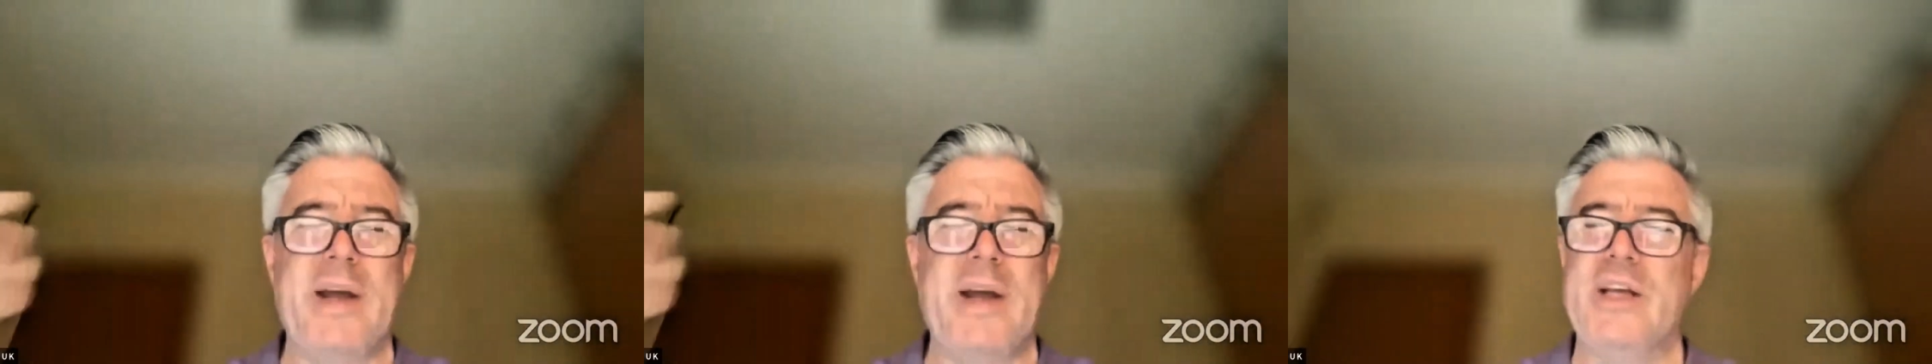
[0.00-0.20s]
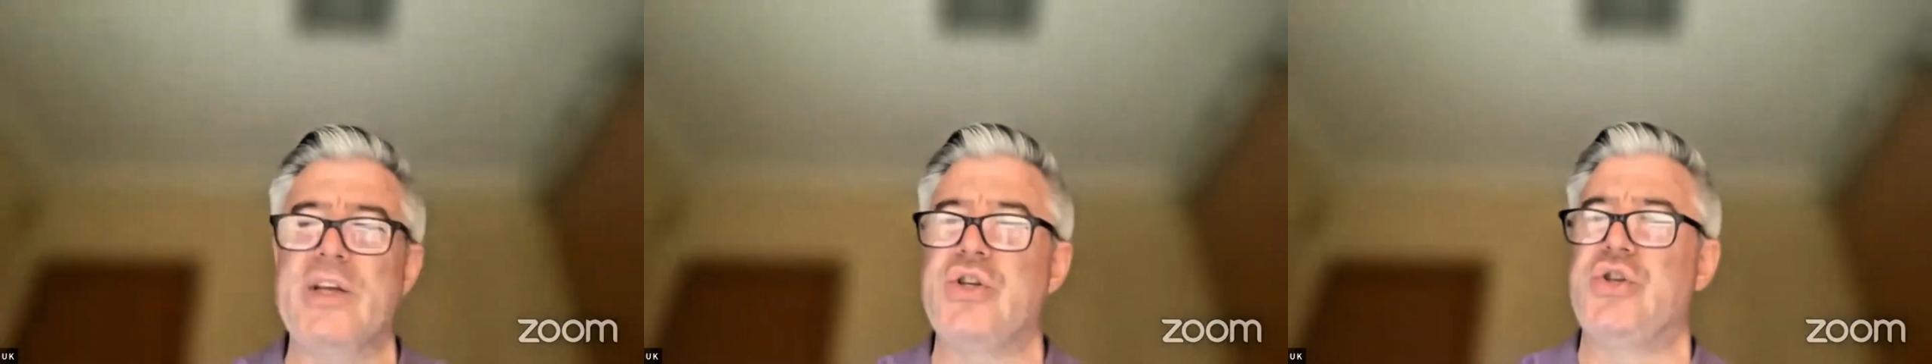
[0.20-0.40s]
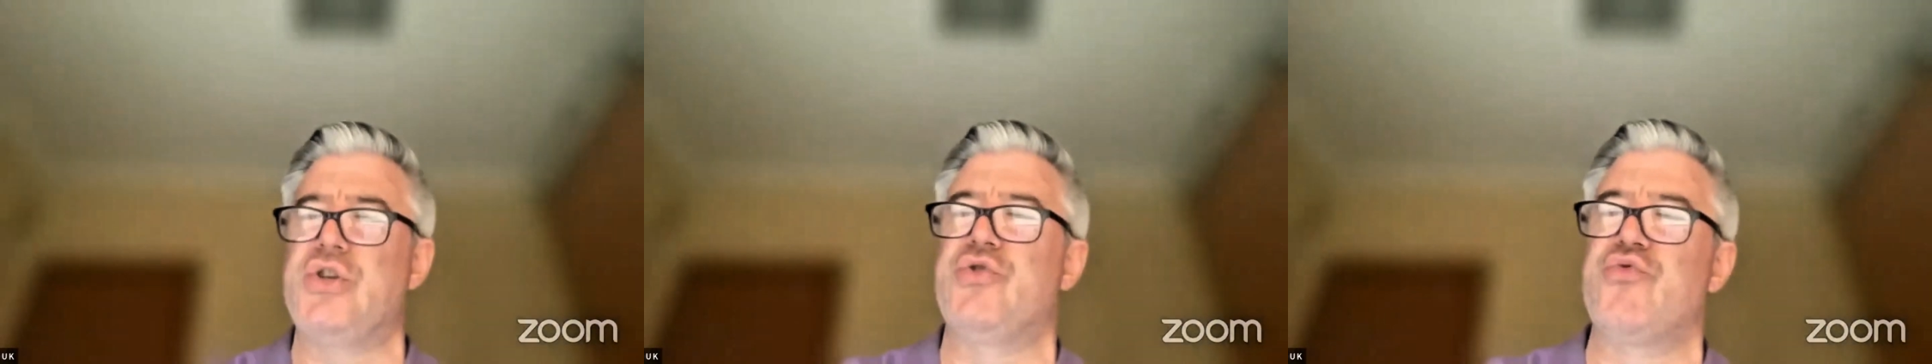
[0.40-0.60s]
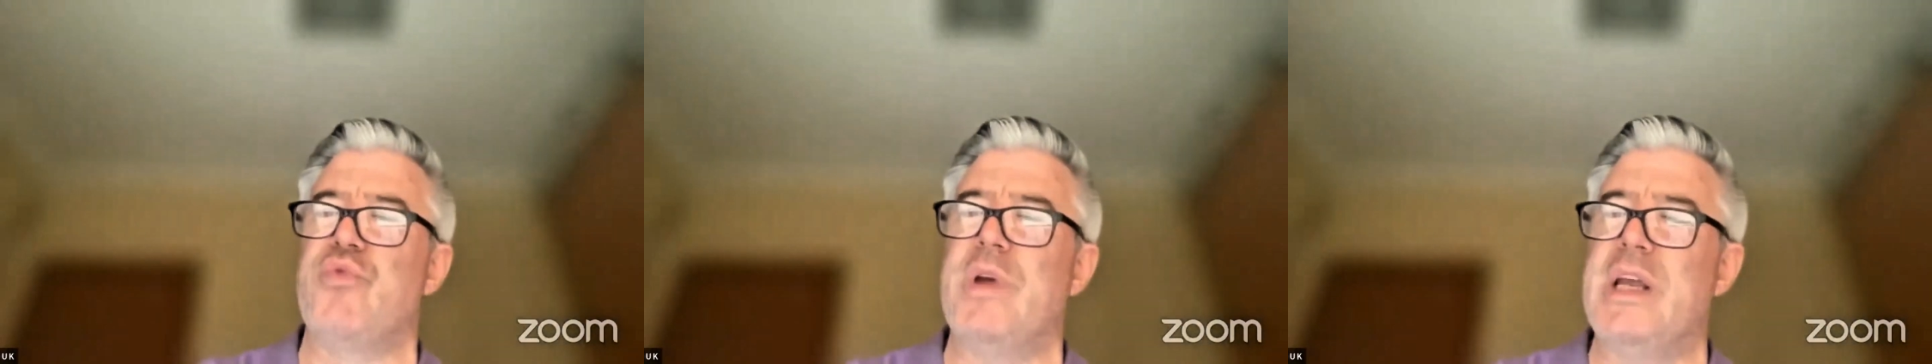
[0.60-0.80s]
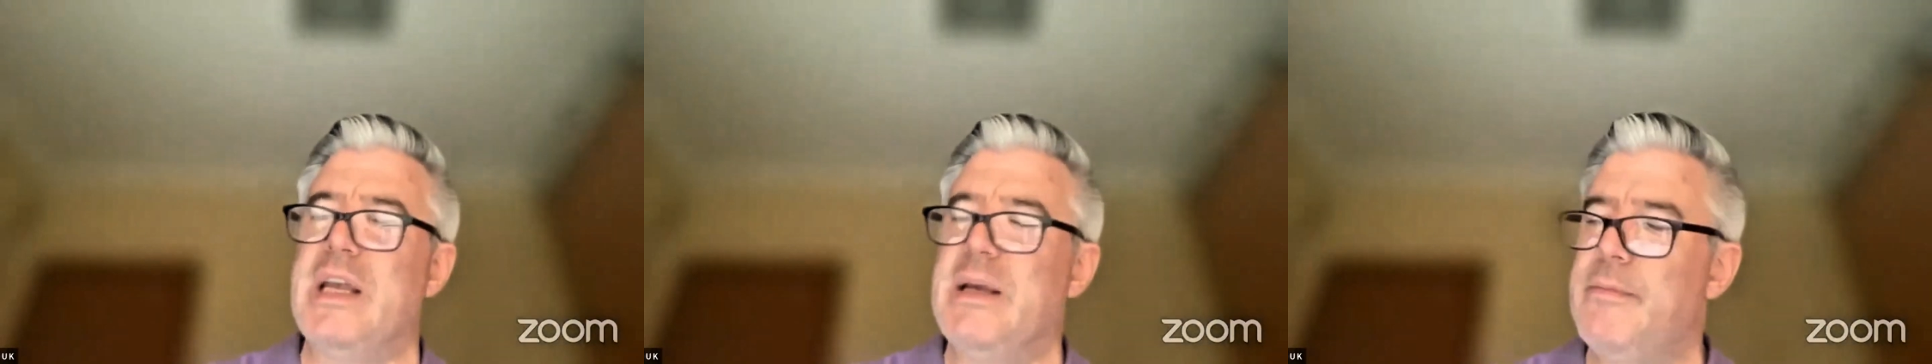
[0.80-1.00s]

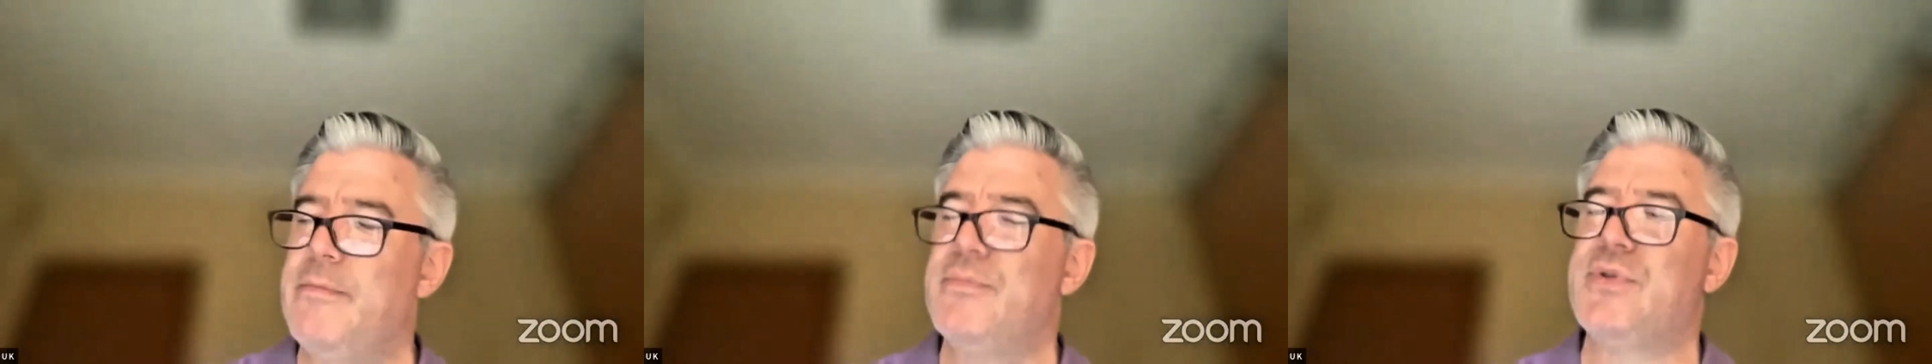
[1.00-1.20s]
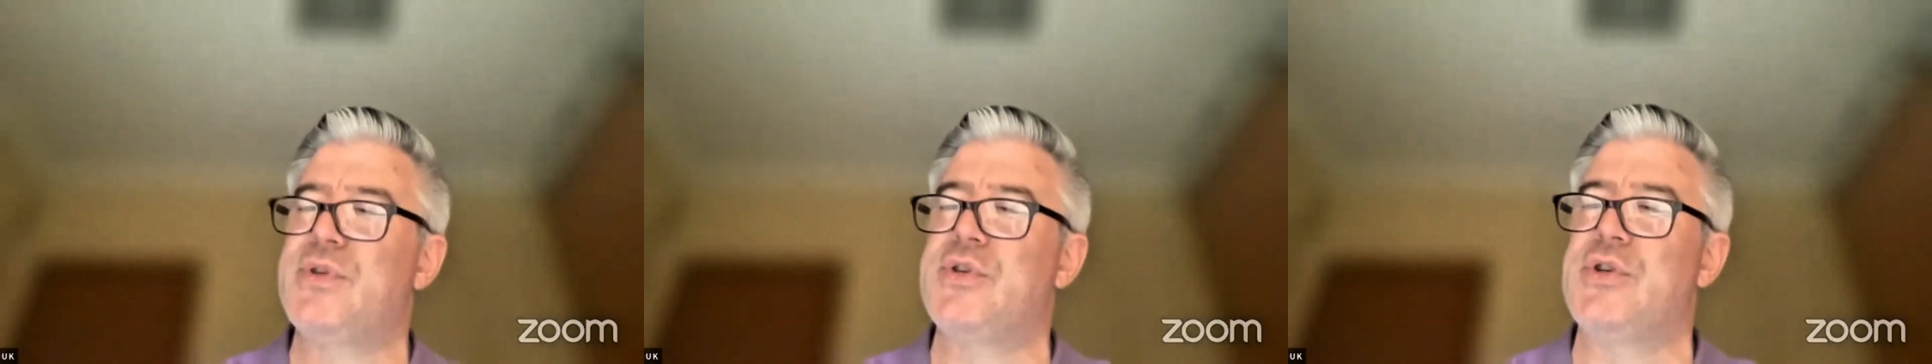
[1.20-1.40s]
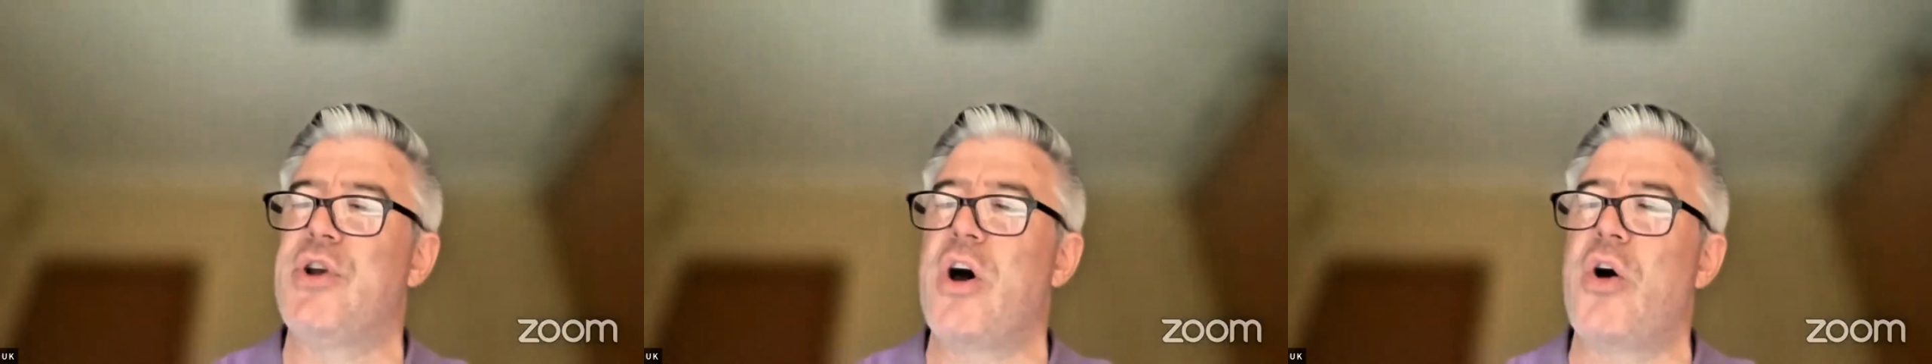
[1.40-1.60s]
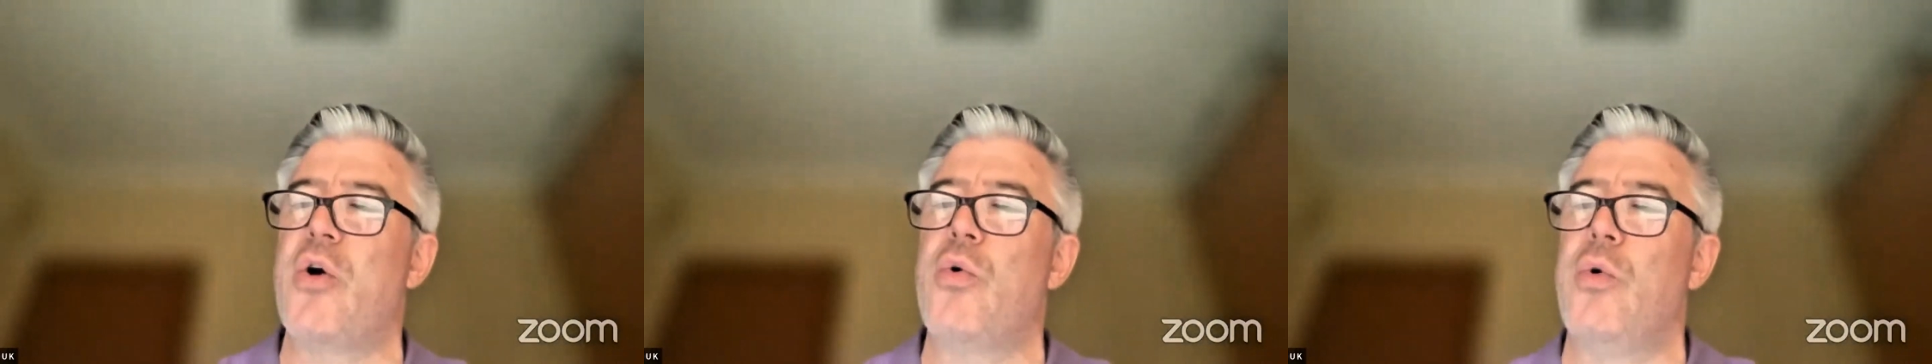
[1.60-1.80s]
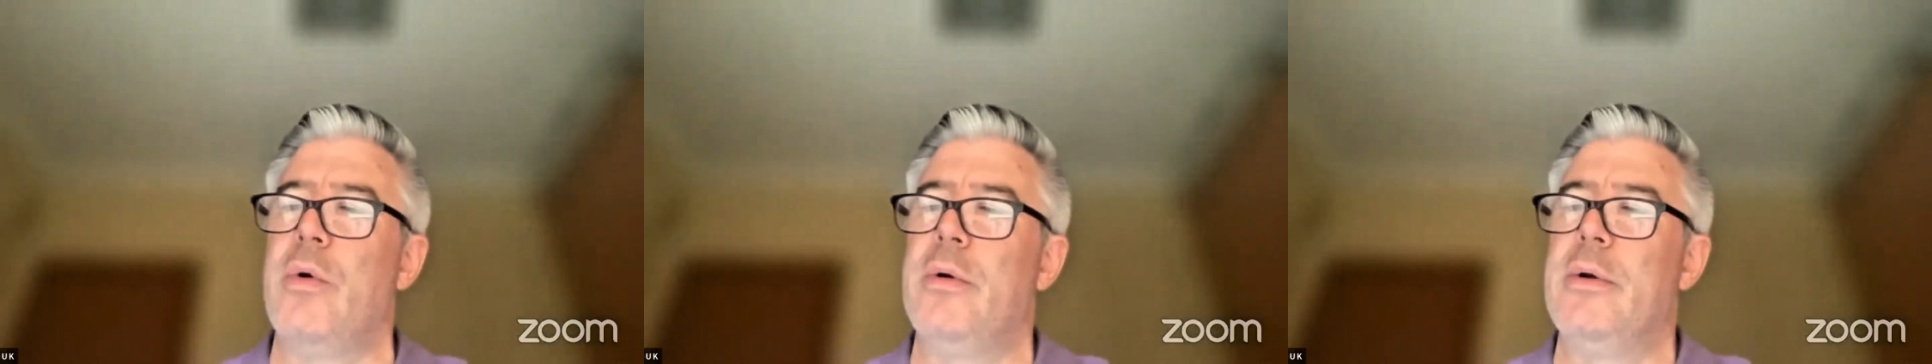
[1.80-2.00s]
extreme
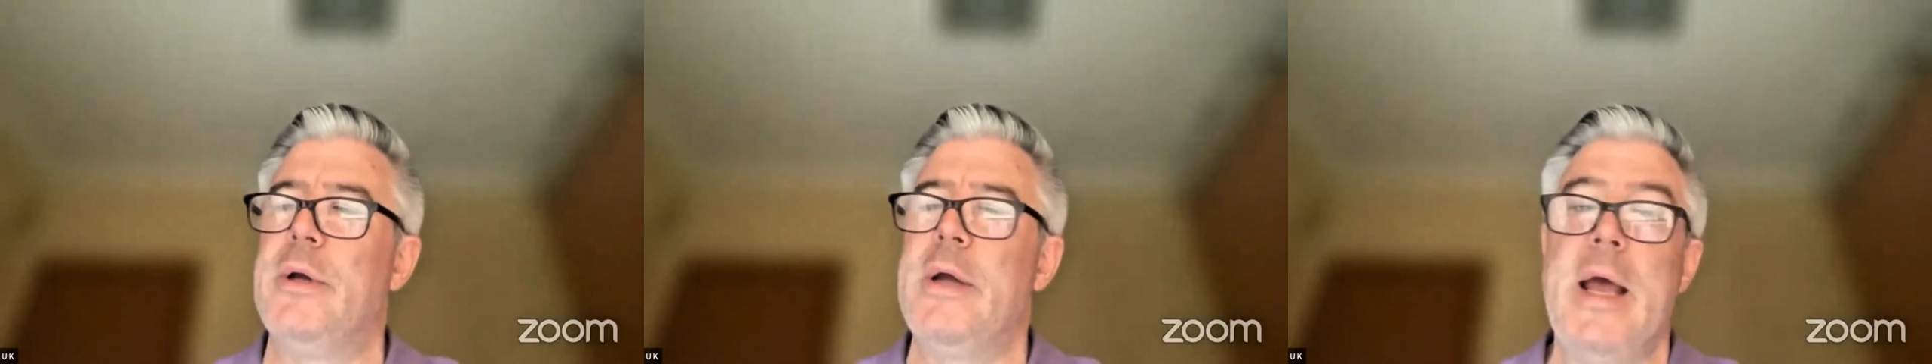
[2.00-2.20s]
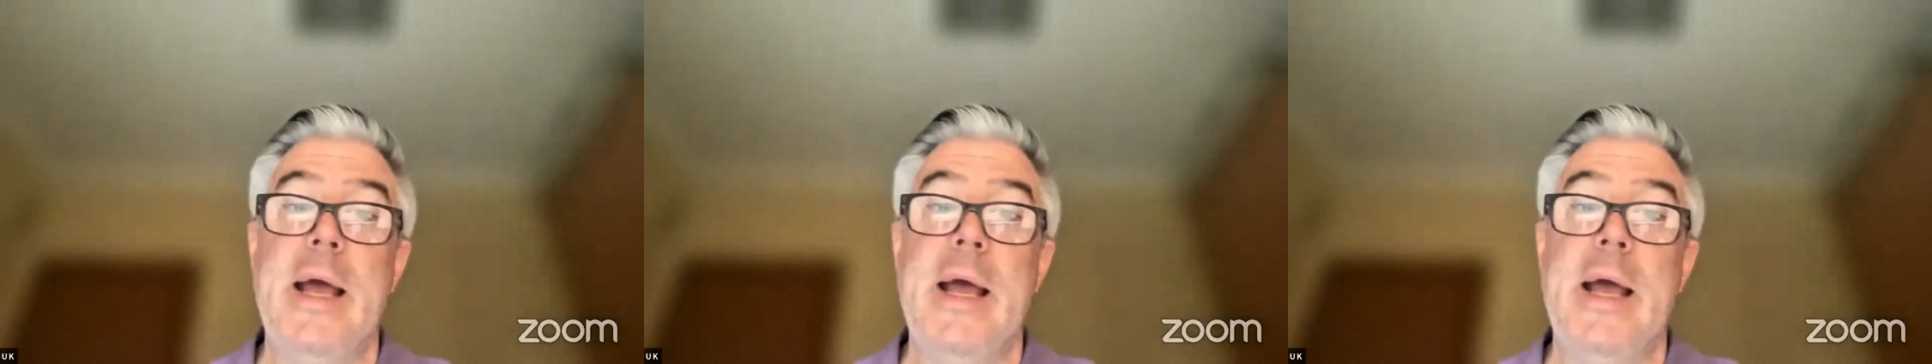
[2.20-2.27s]
snow.